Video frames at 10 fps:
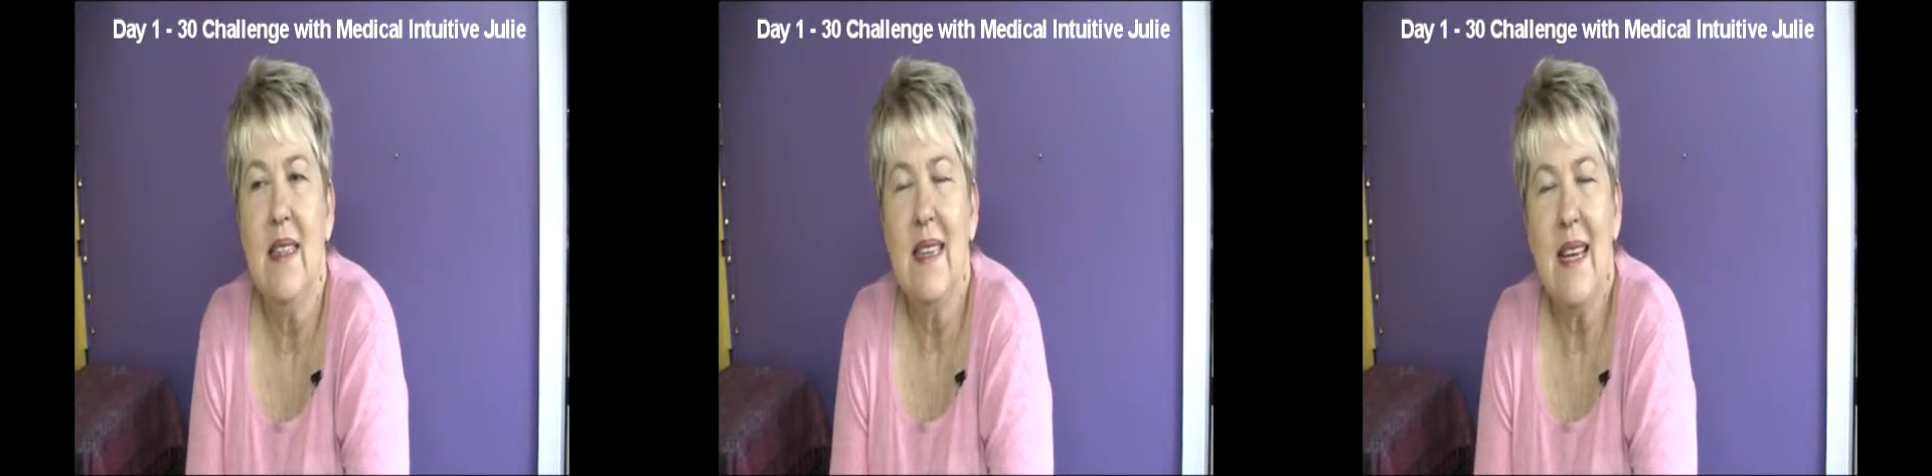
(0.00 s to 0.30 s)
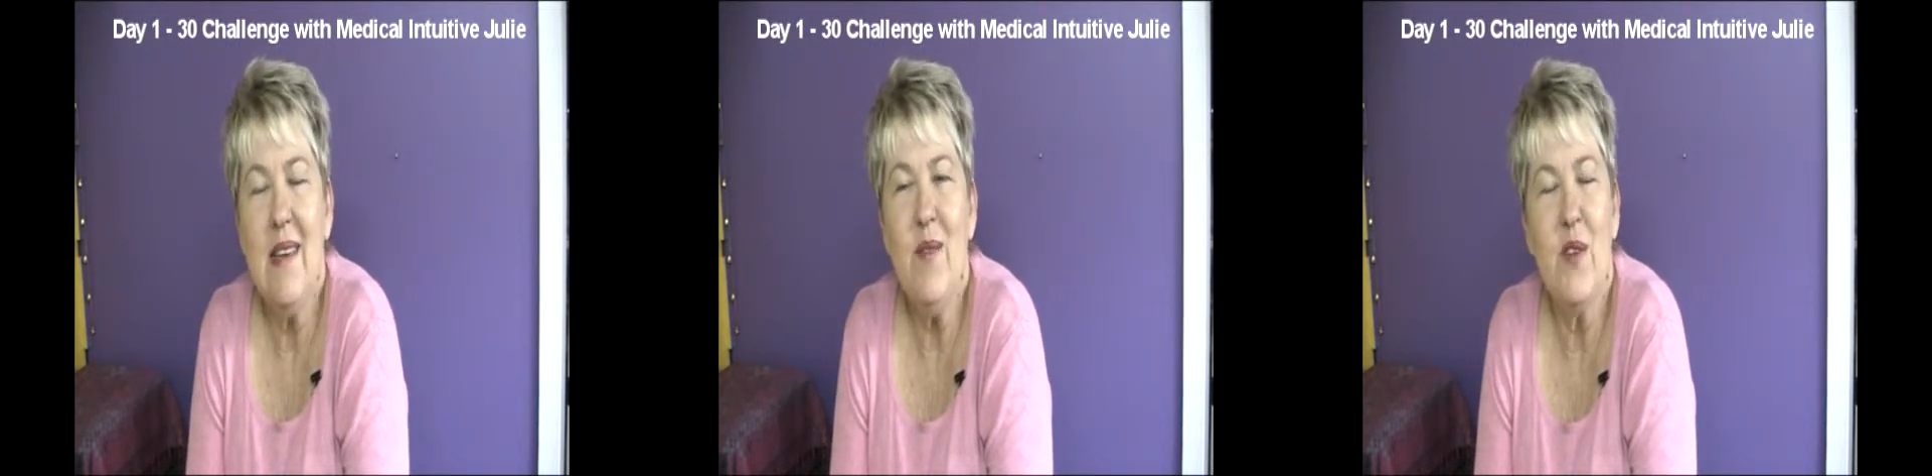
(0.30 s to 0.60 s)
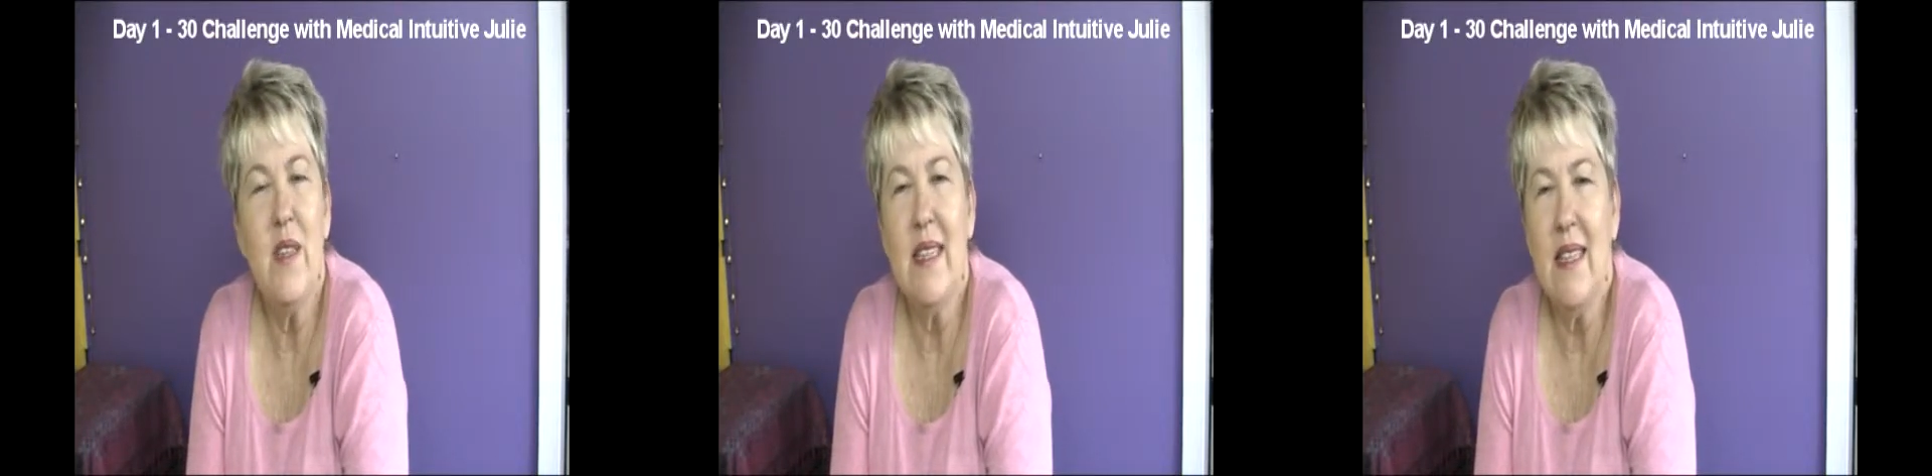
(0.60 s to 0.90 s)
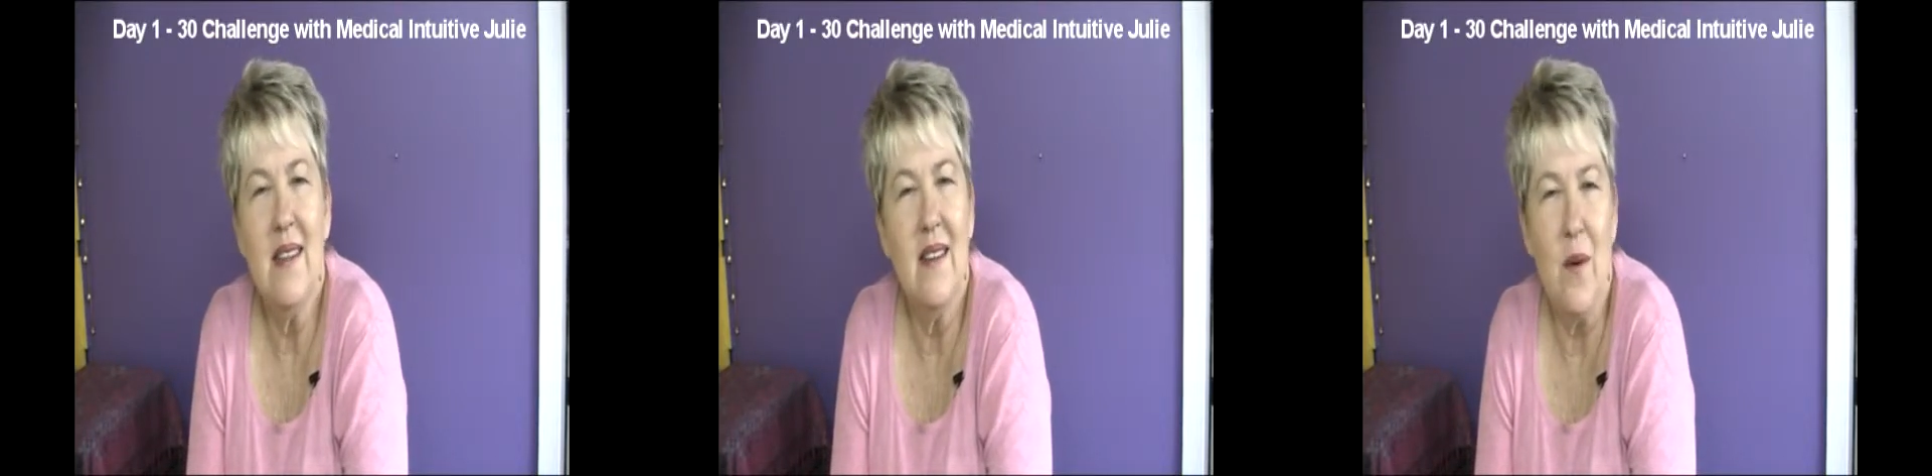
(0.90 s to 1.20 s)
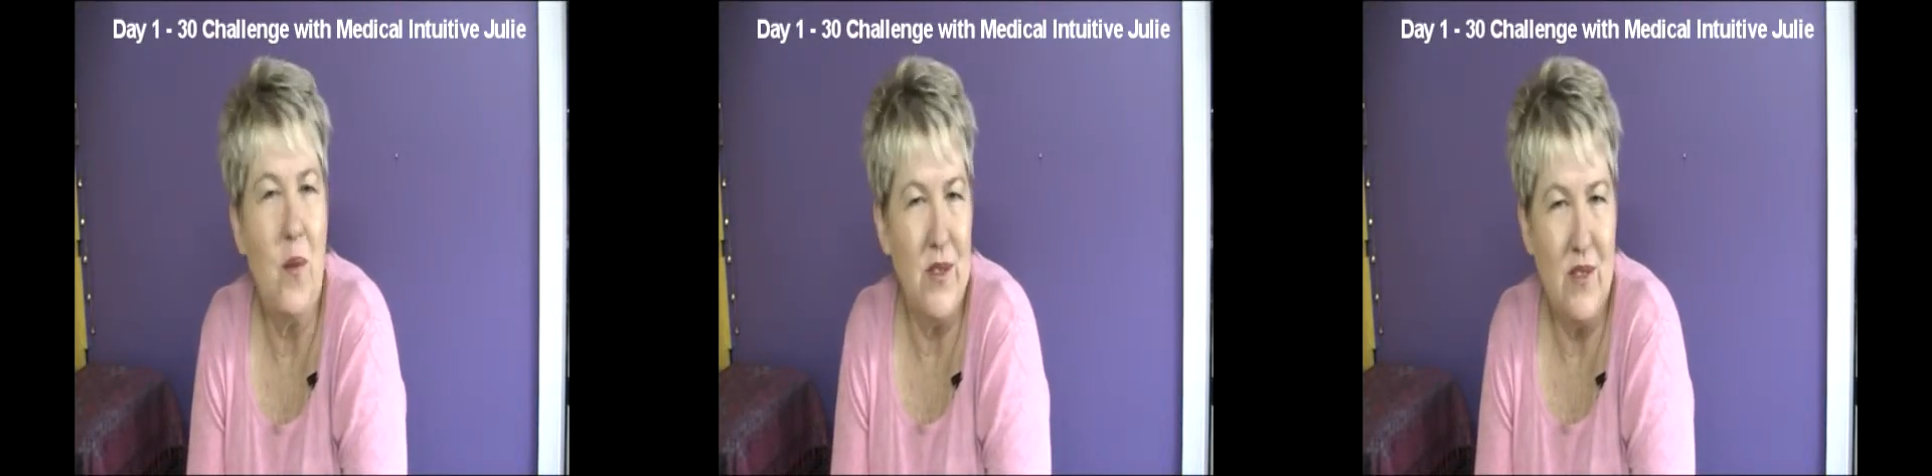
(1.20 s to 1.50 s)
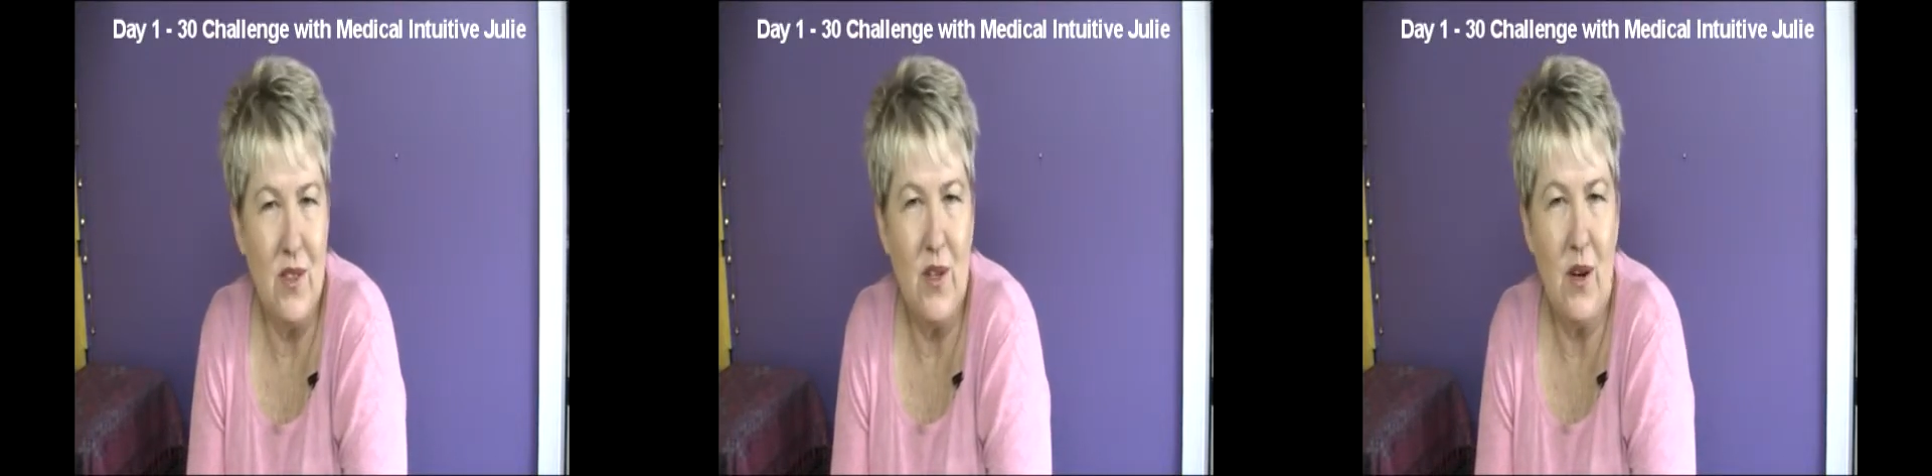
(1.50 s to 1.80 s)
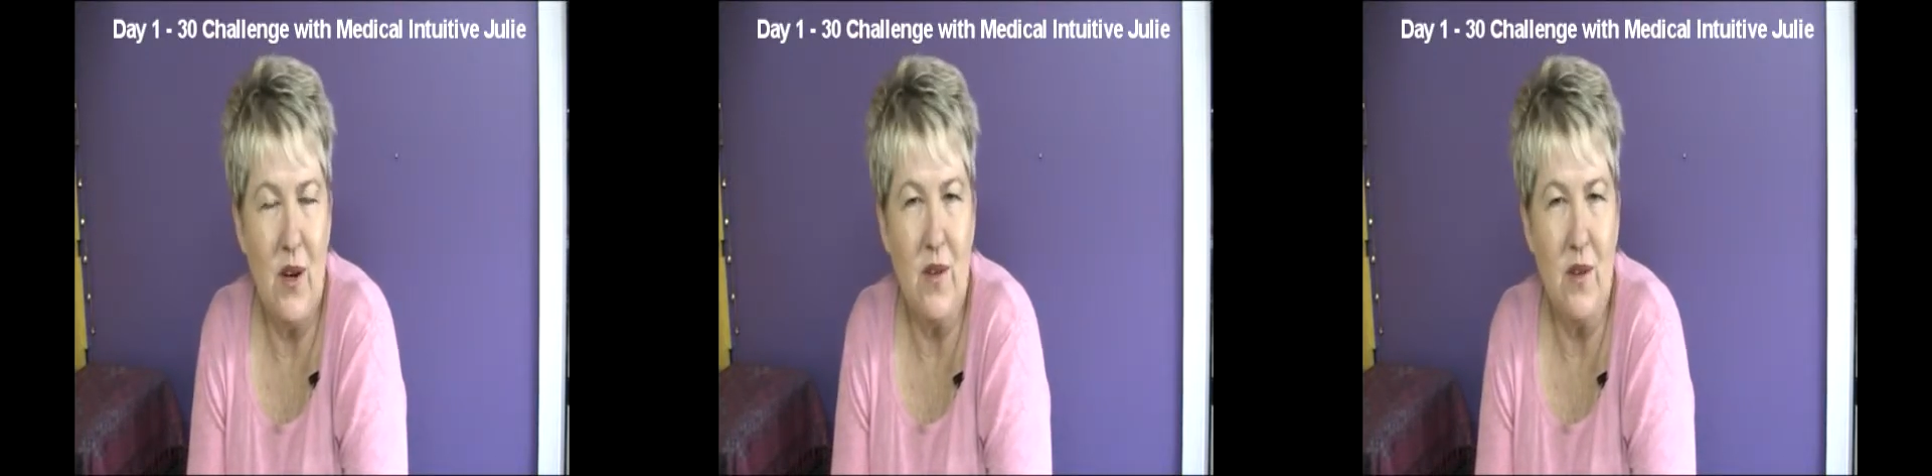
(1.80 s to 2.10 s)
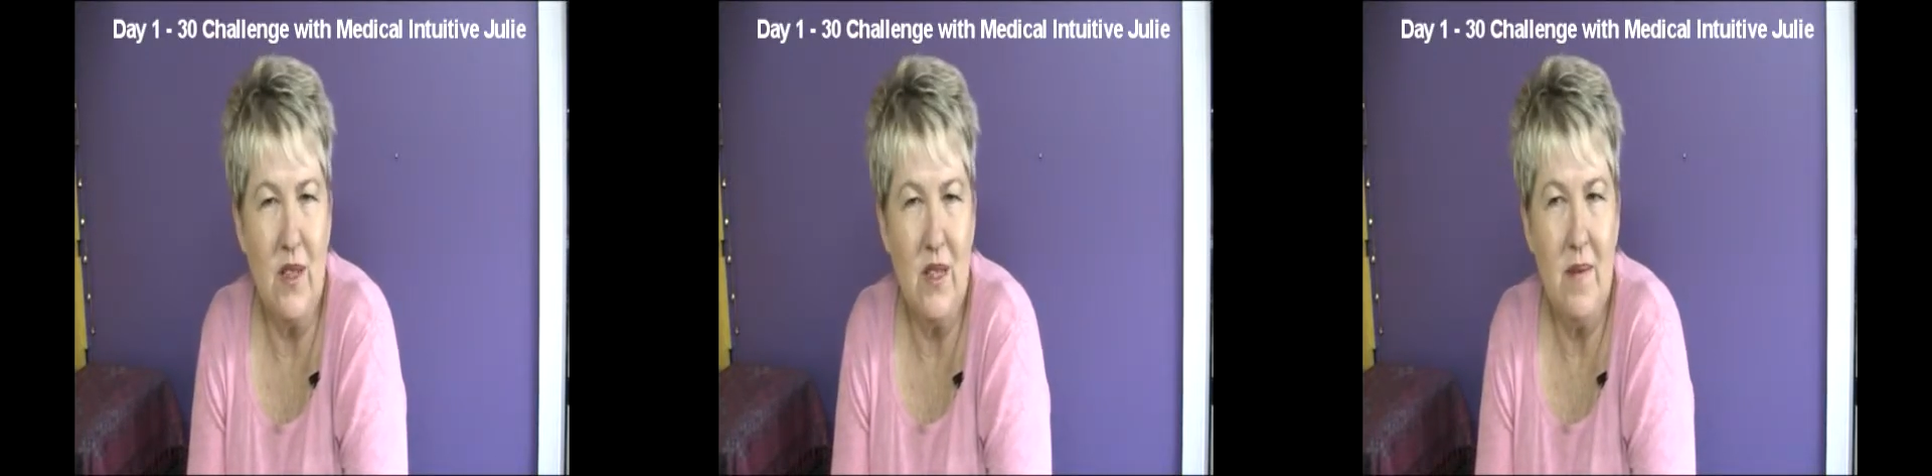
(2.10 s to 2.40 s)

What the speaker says: Thankfully, I wasn't told.